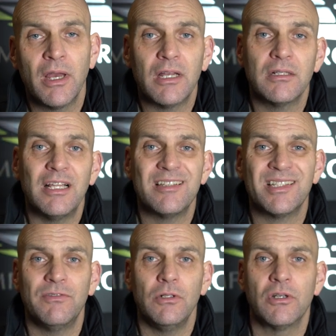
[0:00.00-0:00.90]
And let's
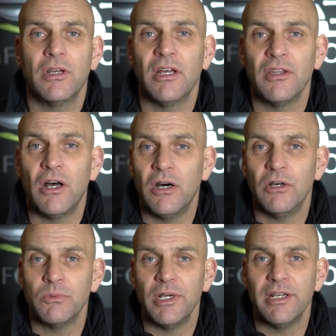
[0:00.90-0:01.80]
have a look at the
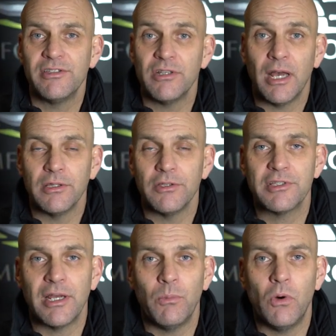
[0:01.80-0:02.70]
hardware to
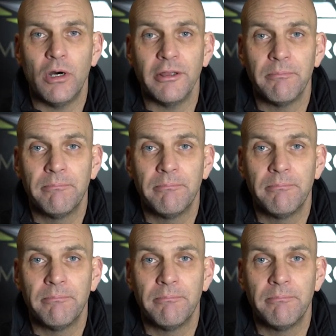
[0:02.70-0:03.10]
understand why.